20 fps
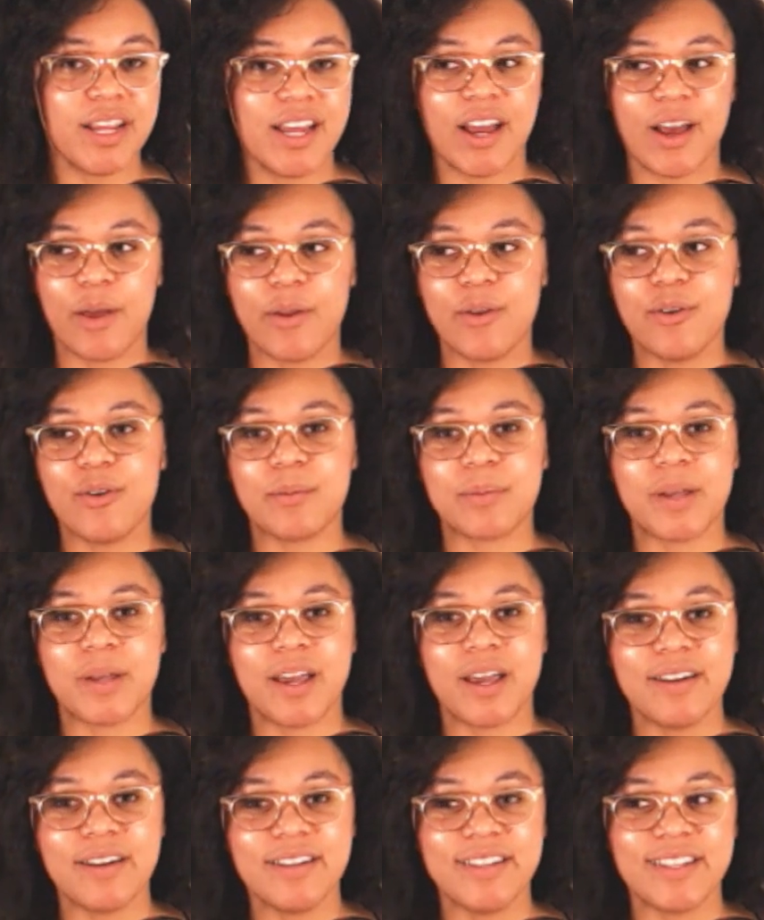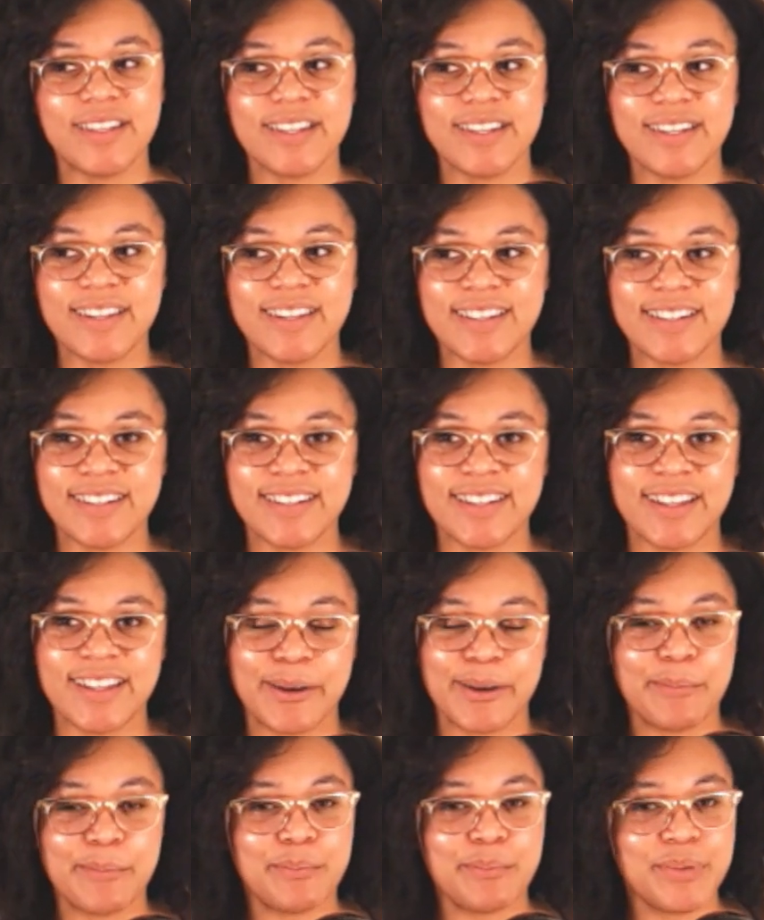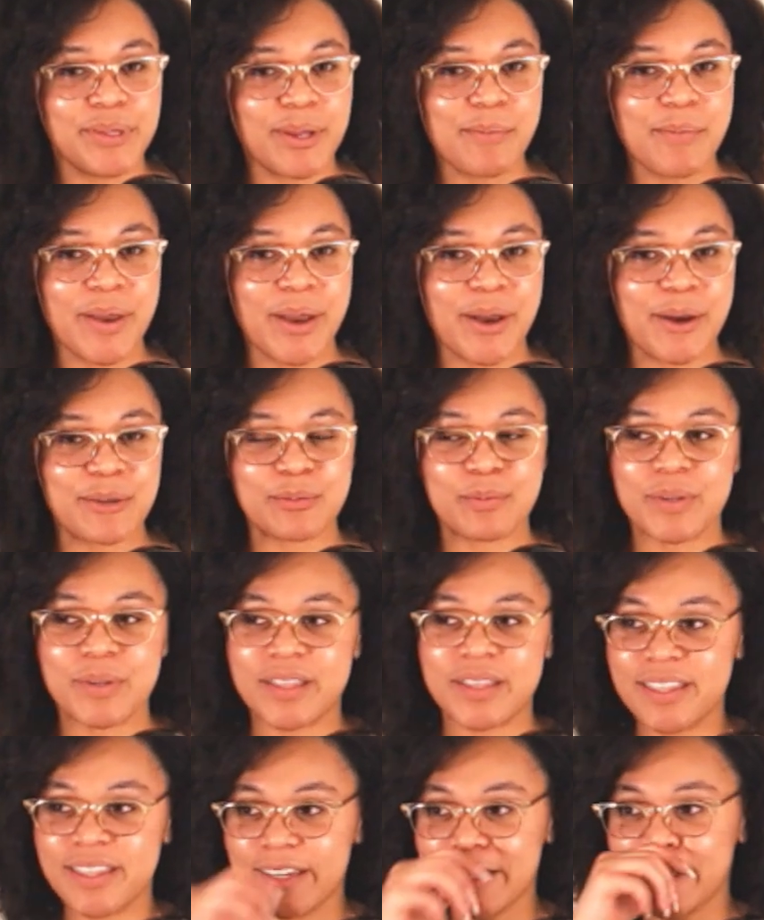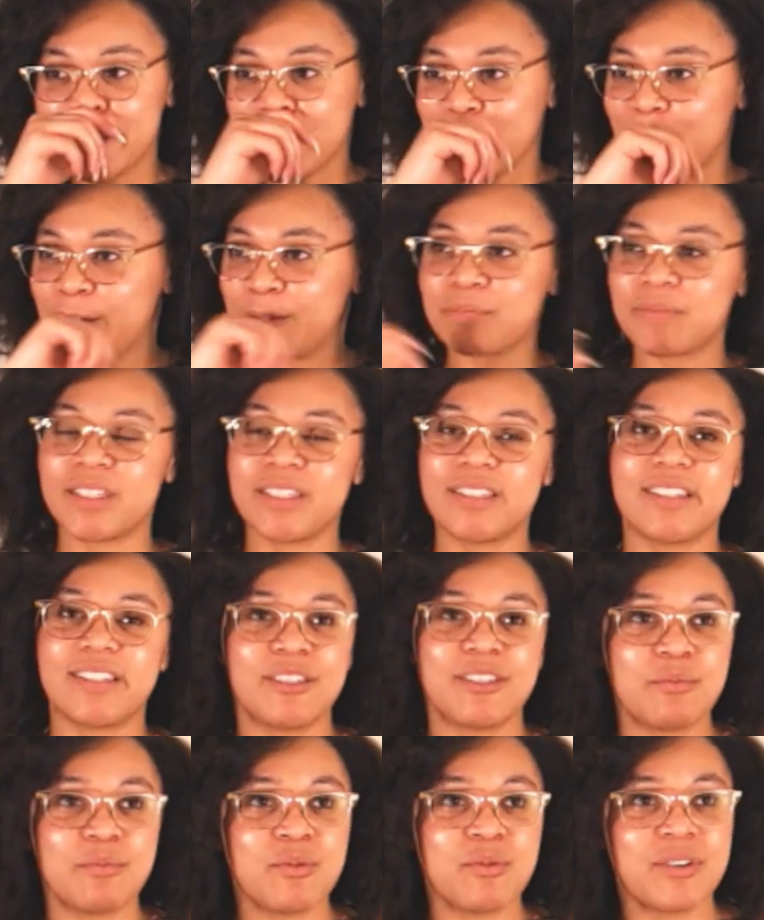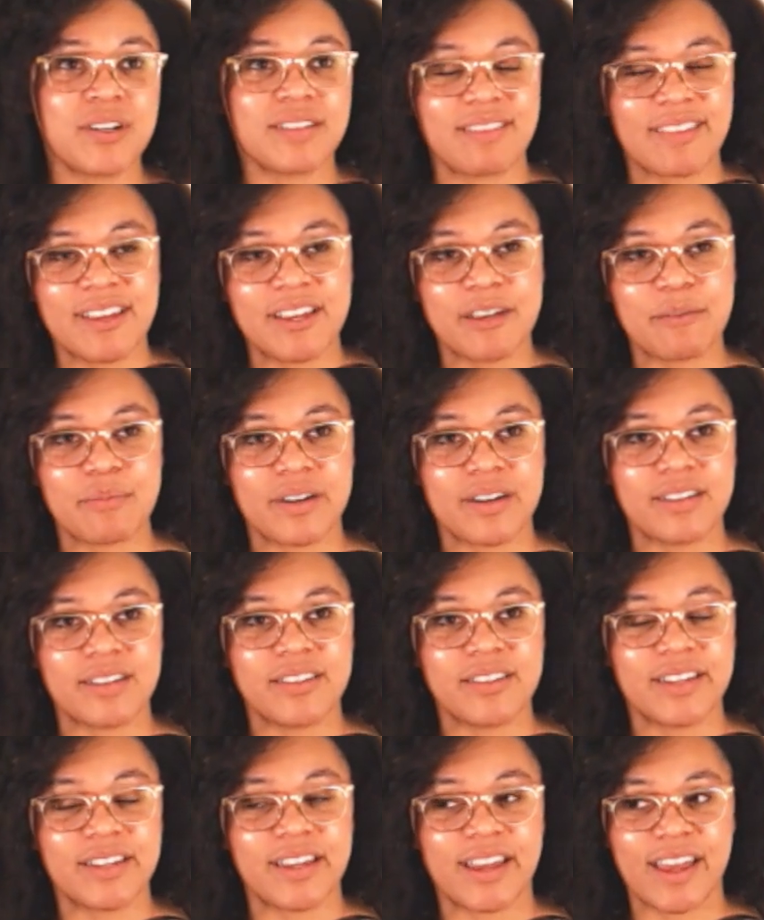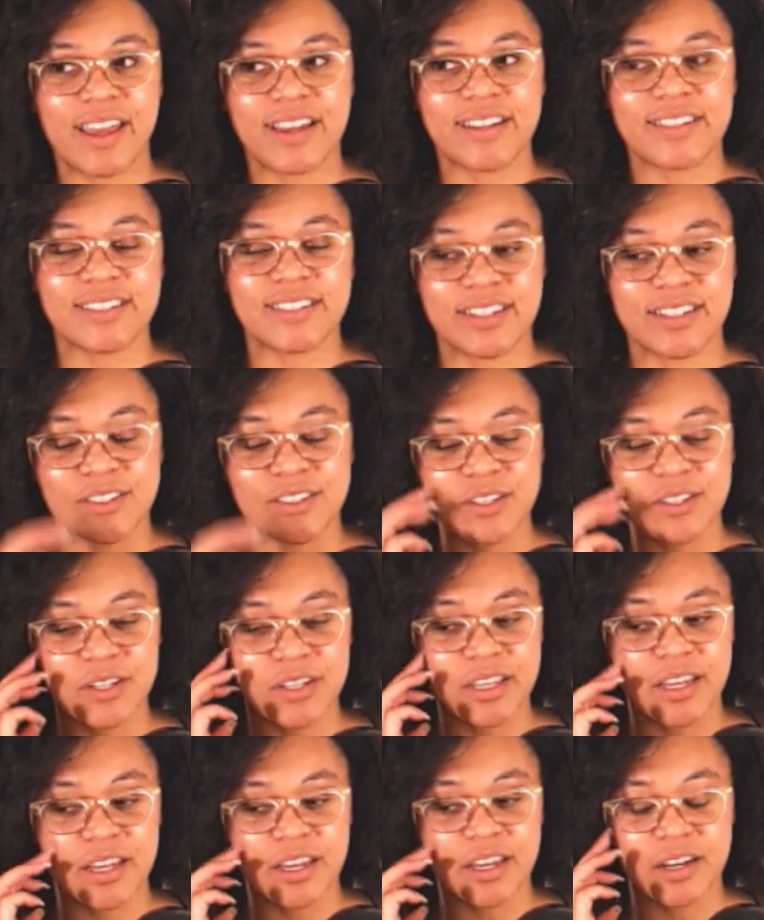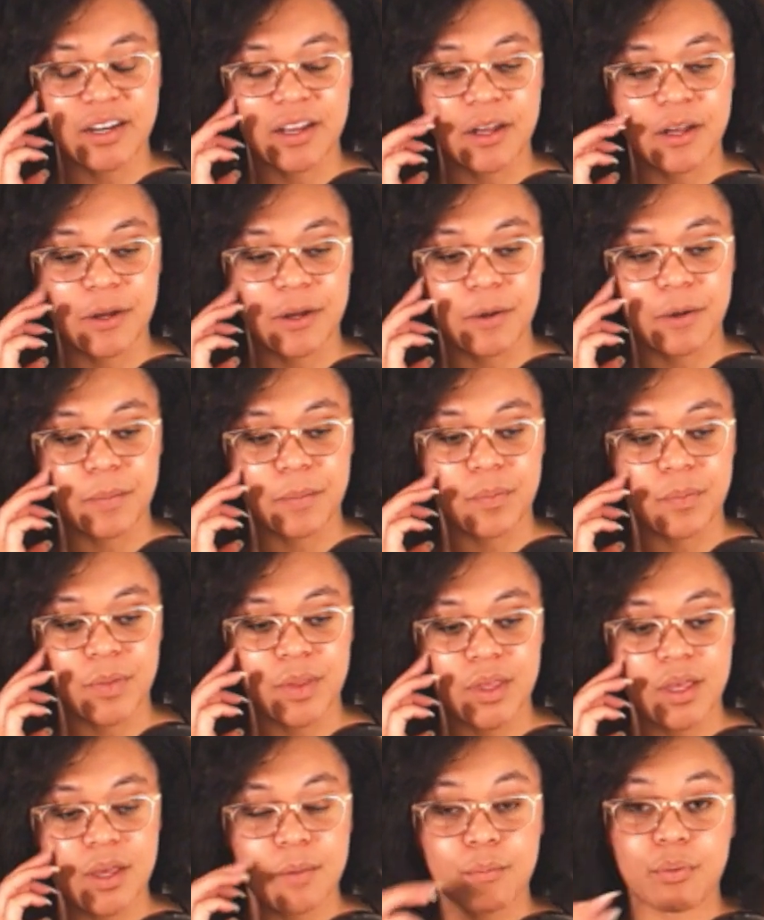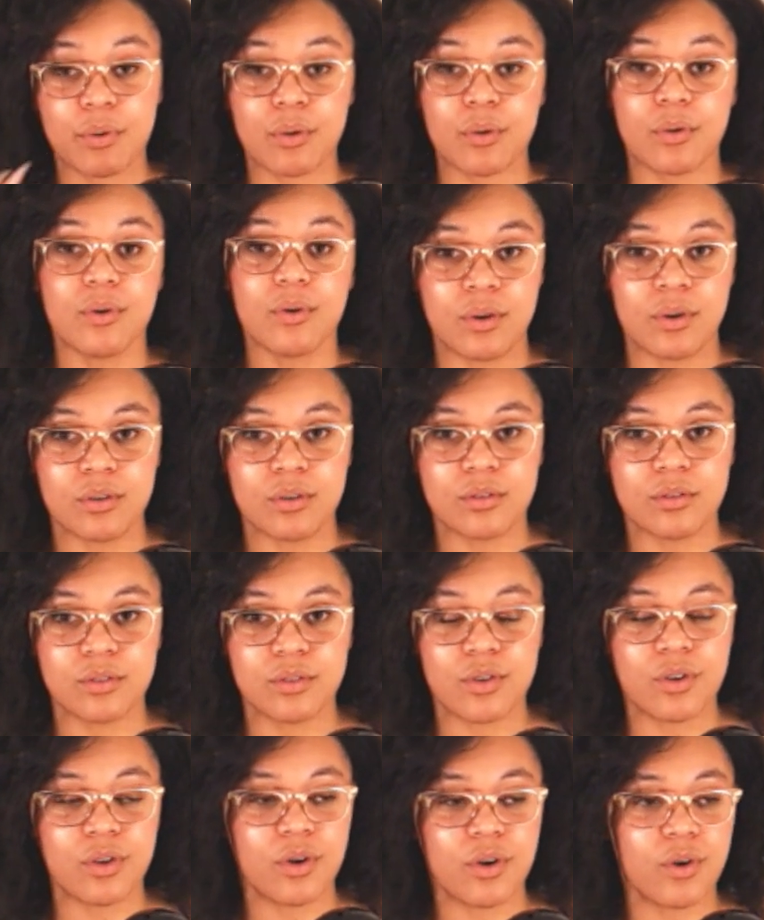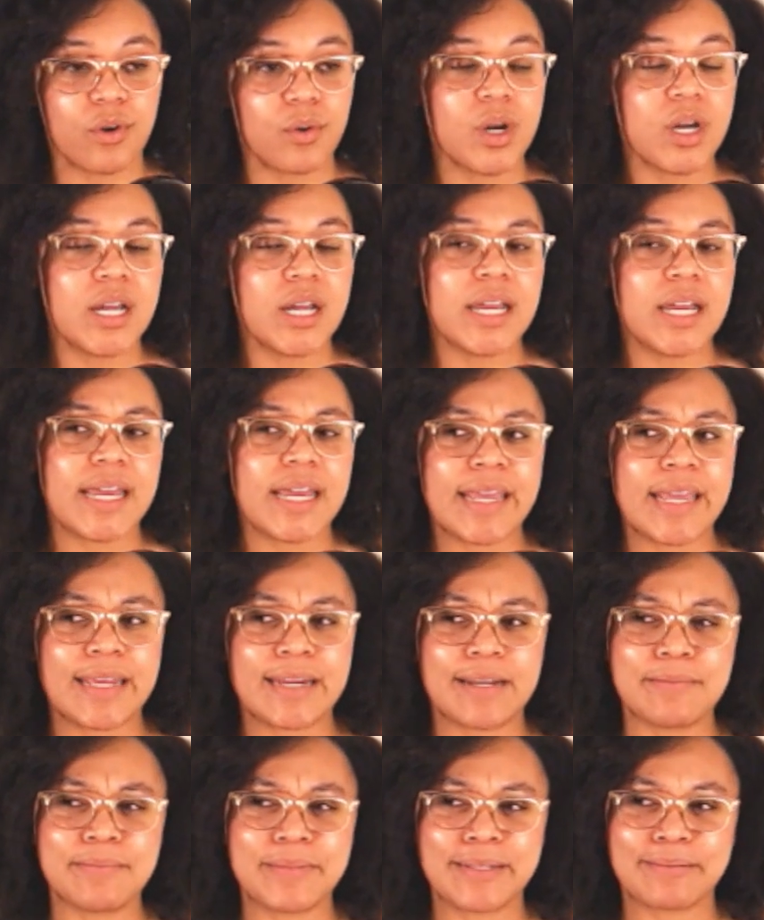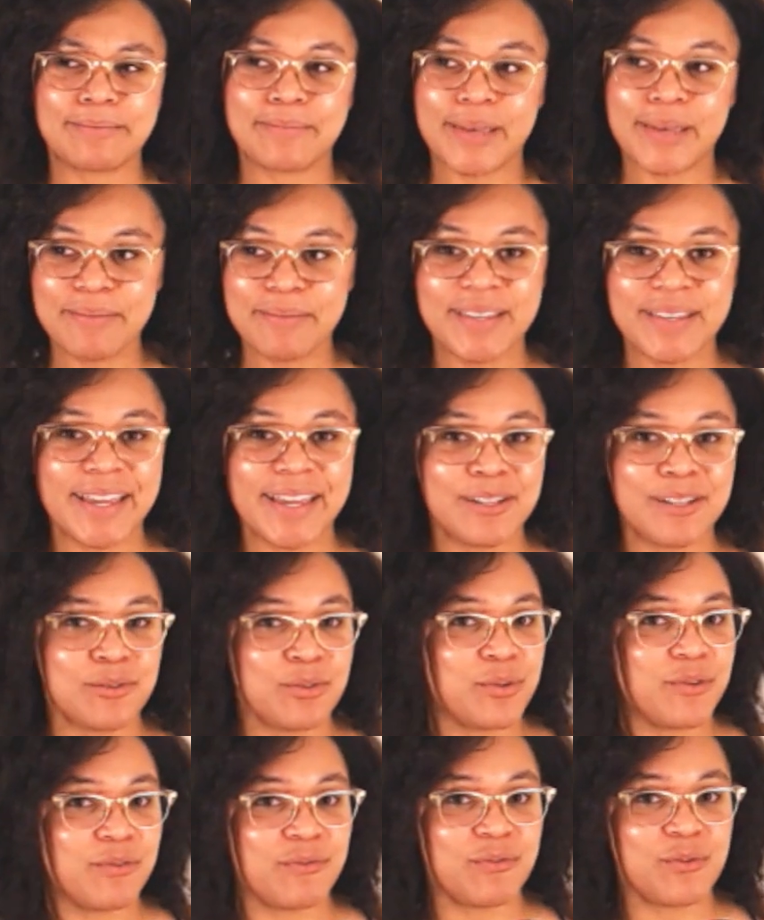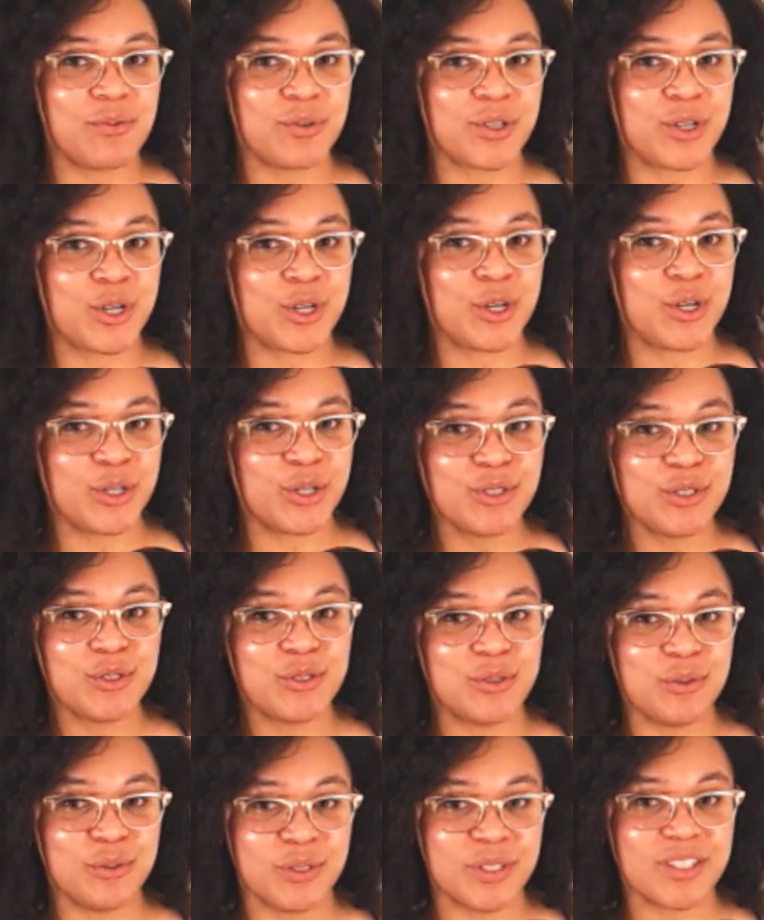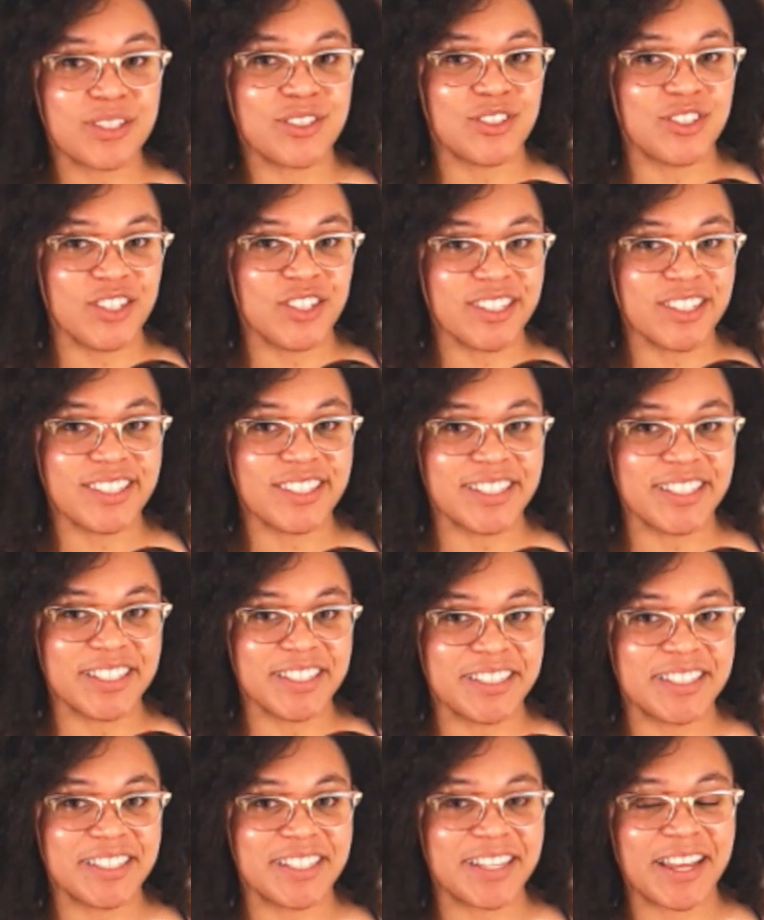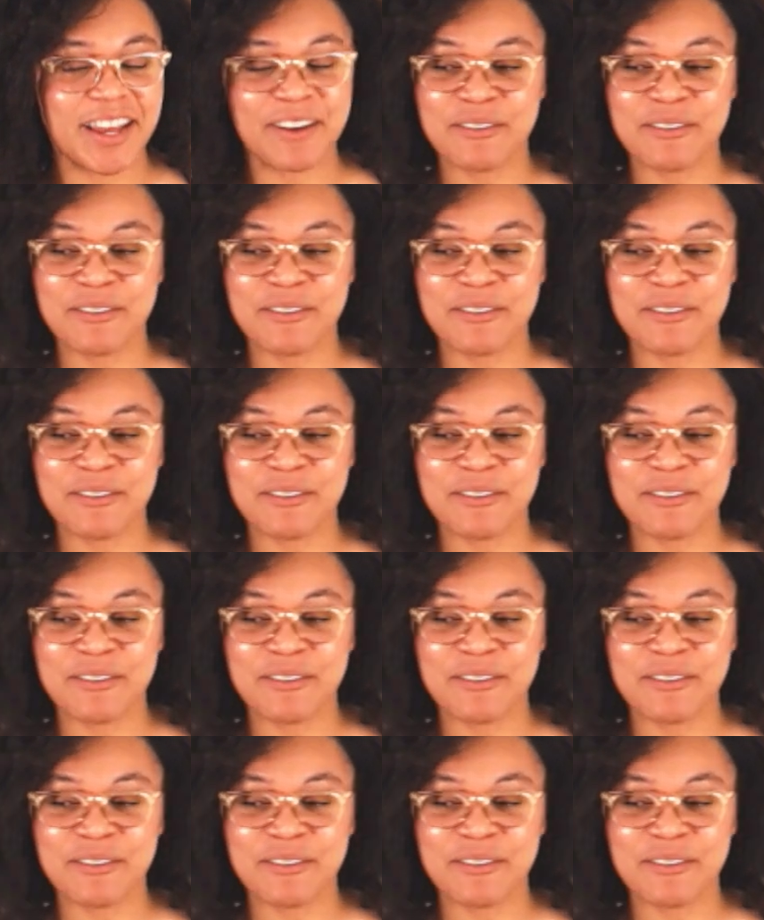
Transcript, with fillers: I don't know, I'm kind of getting Blumhouse. But then again, it's like the more I think about it, I look at X and I look at um, Pearl, you know, and I'm like, maybe A twenty-four could do this justice.